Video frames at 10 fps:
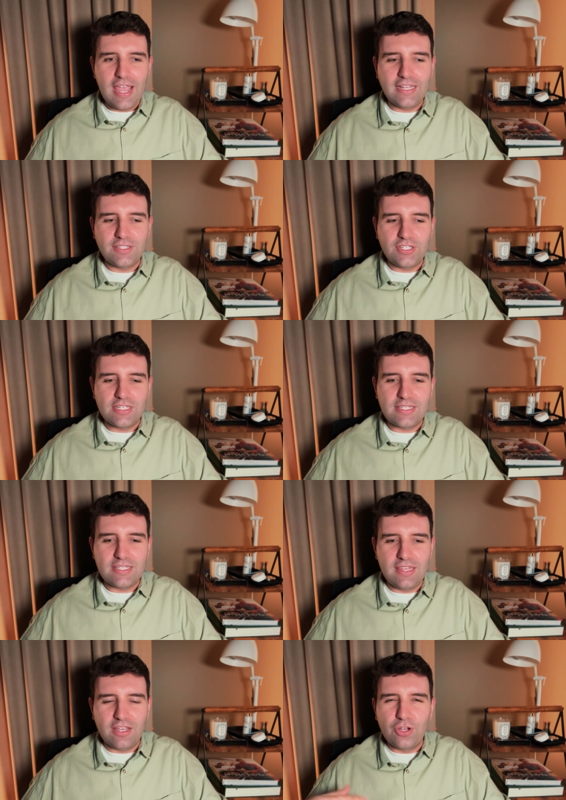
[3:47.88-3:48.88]
It's
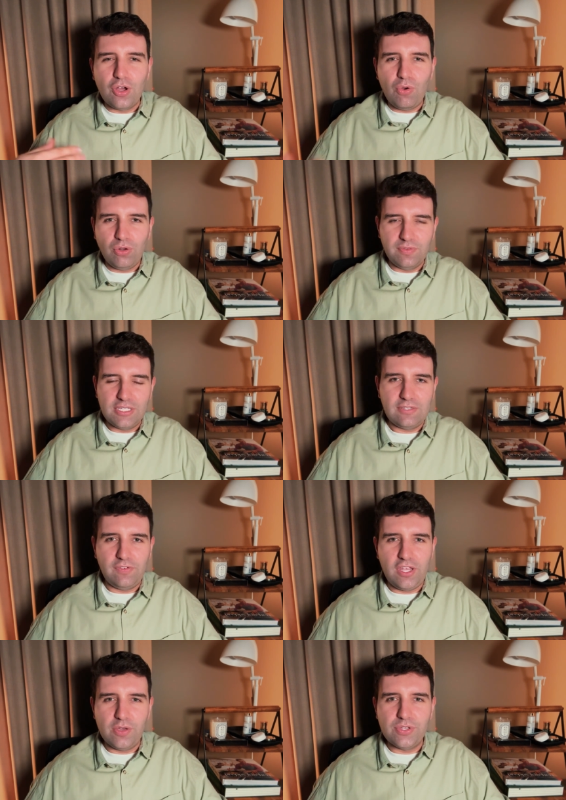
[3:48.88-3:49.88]
just the goal of this
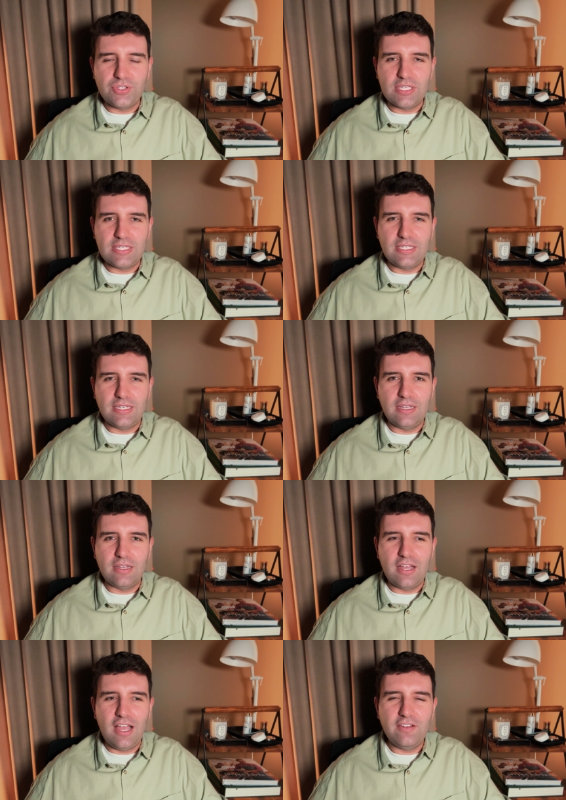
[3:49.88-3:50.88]
video is just
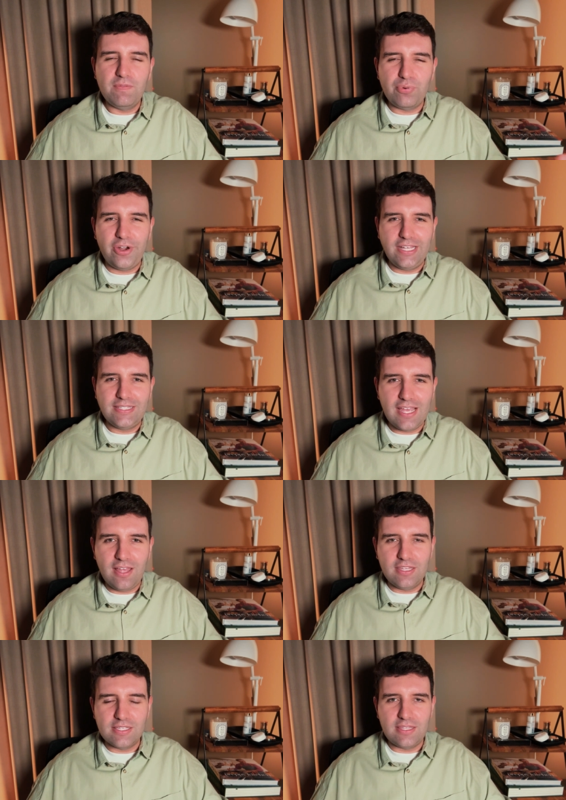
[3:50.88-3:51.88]
to kind of break
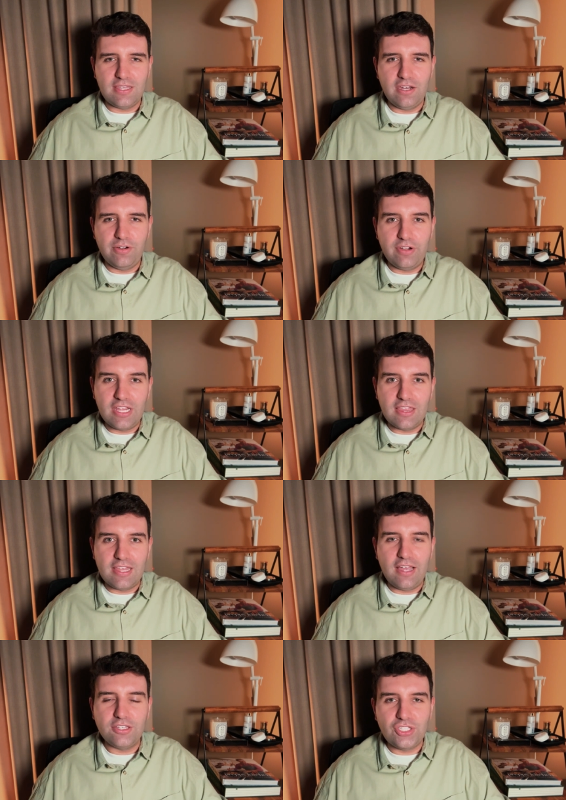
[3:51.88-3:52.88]
down this theory
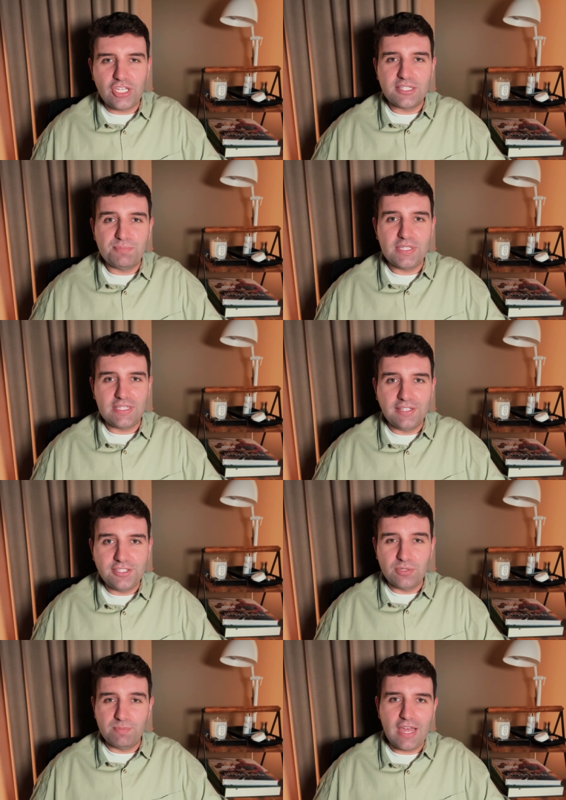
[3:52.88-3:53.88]
that just
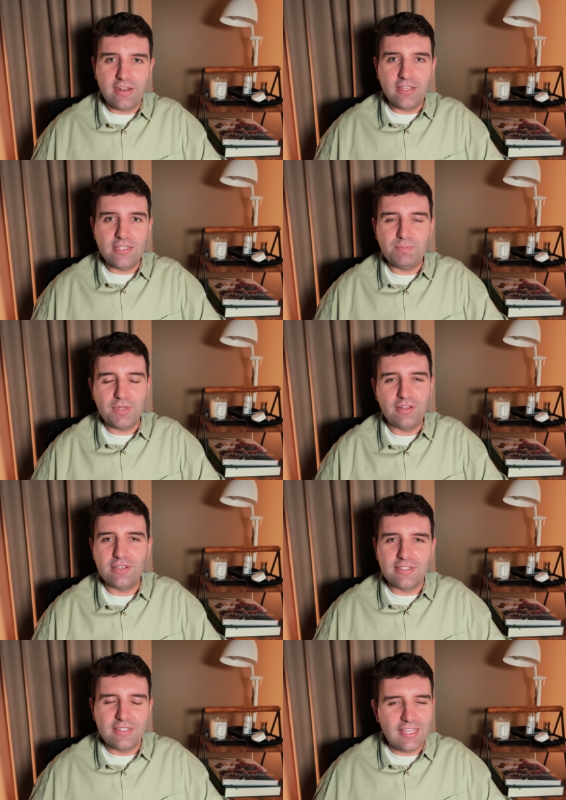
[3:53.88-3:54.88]
percentage matters
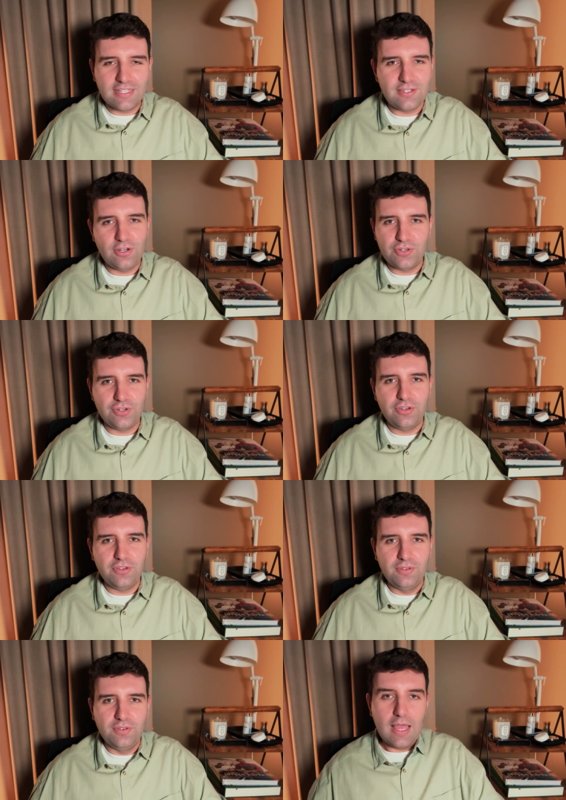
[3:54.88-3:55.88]
because that's not true.
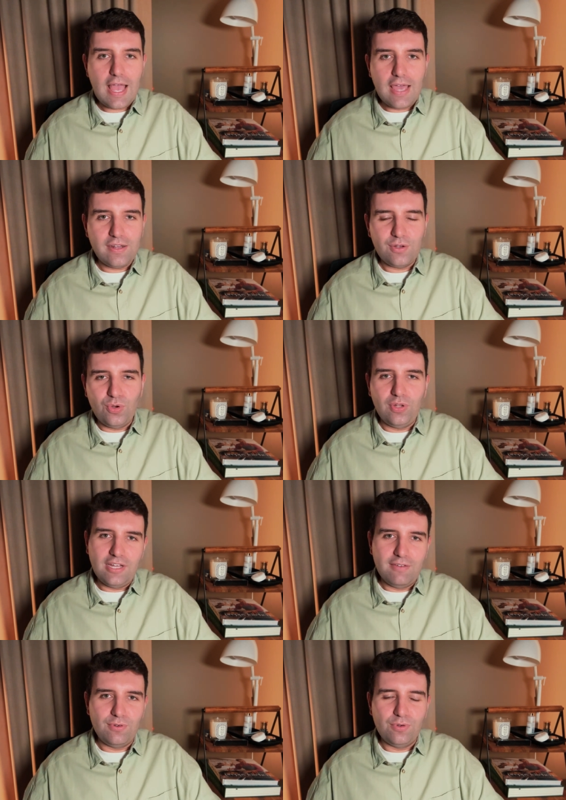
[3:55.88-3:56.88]
At a core
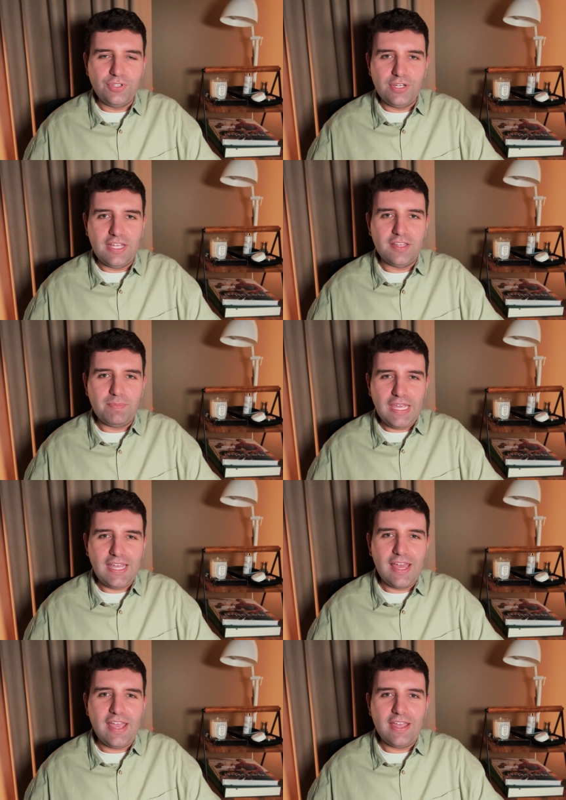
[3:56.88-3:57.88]
level, you need a
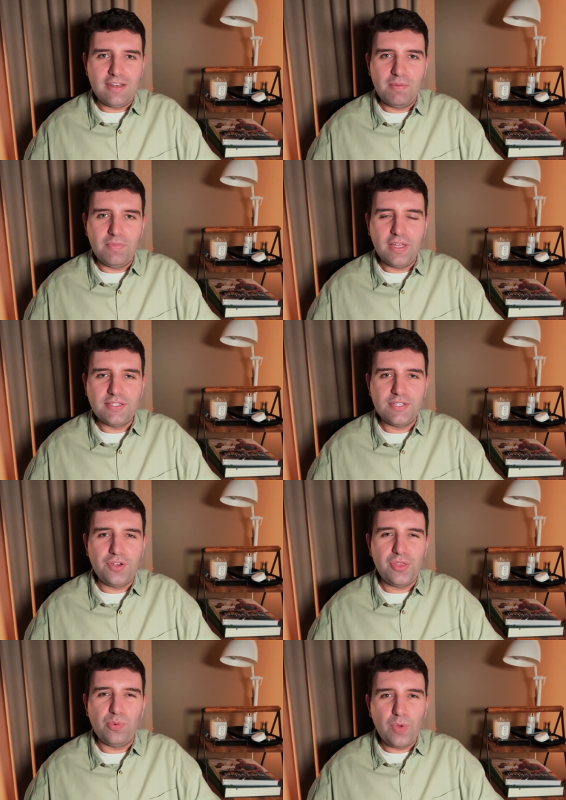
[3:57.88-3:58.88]
pKa number to
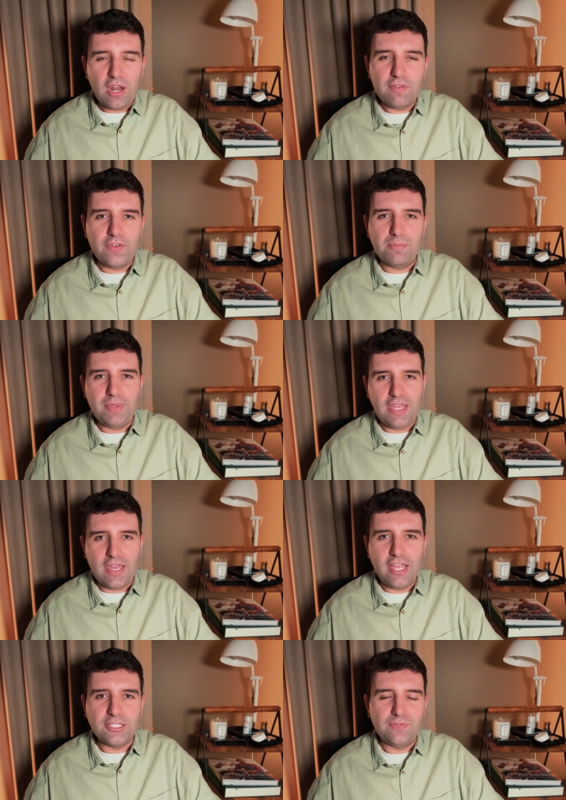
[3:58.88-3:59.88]
know the relevant
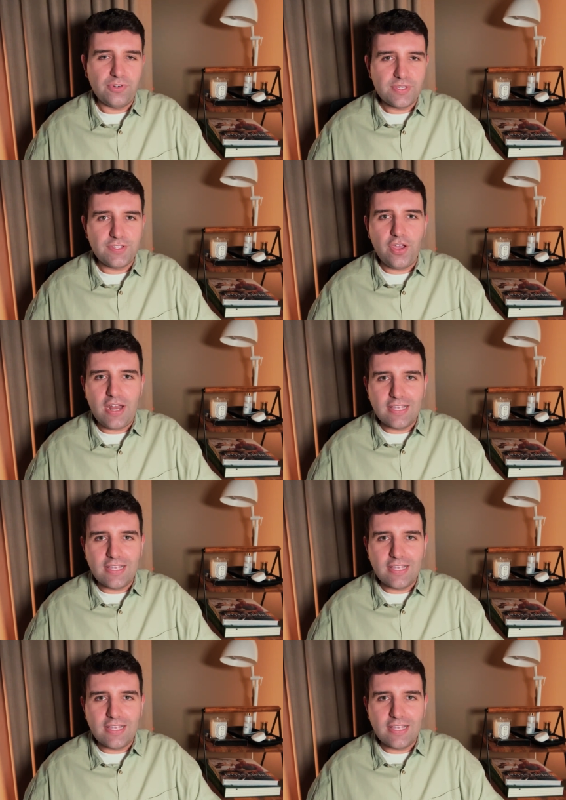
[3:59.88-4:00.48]
pH for a certain